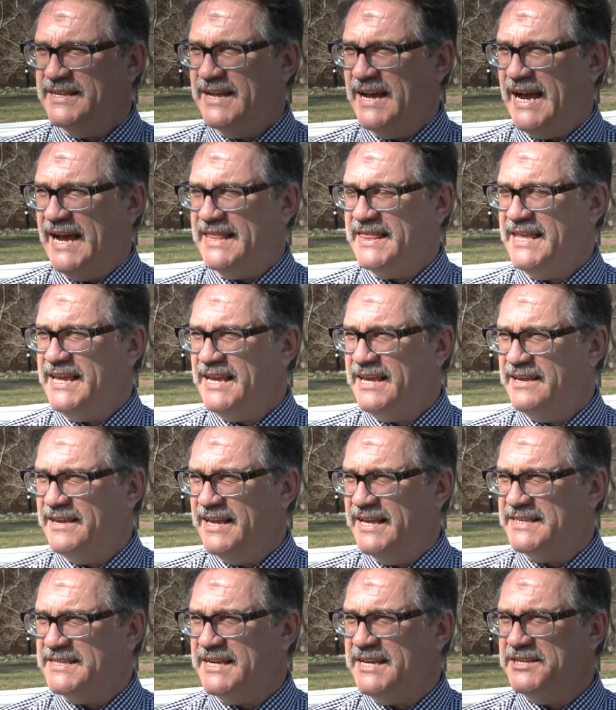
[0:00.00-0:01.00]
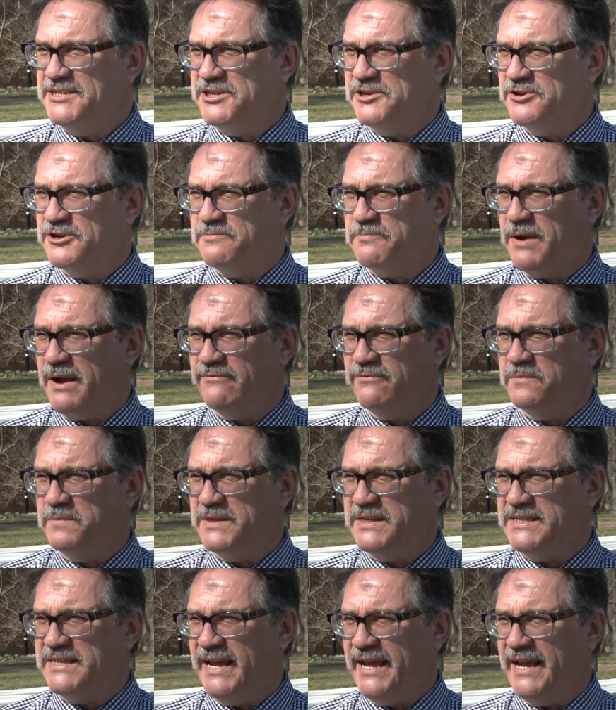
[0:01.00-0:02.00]
I think it's easier
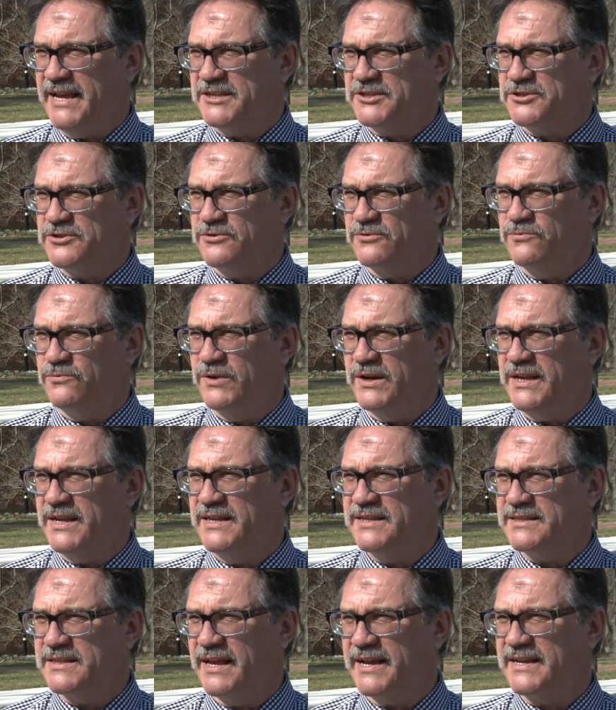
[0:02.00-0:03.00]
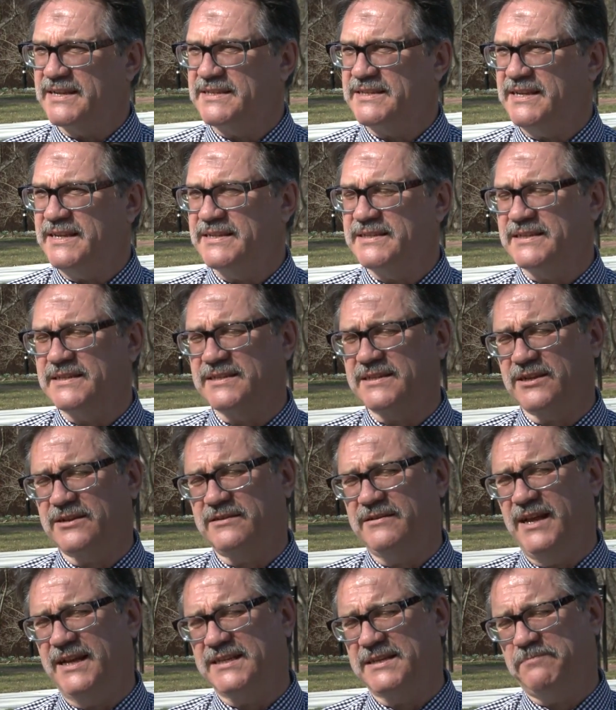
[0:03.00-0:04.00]
probably to answer what his legacy is as a,
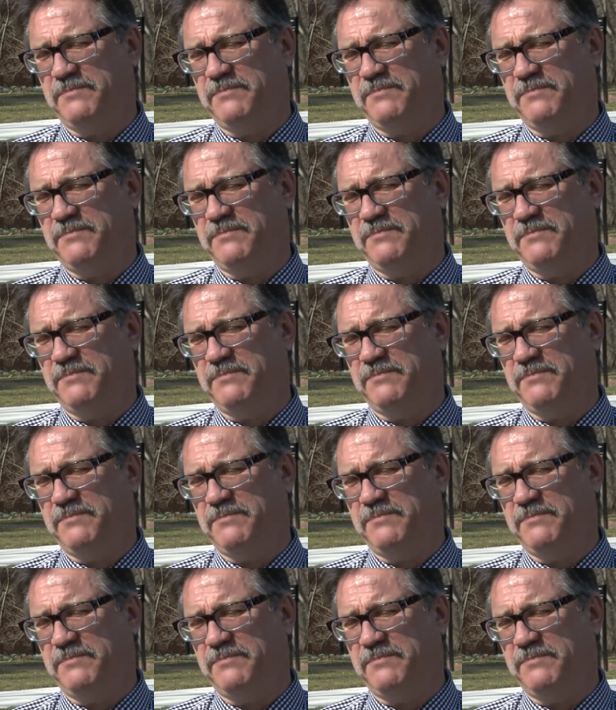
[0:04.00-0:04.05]
as a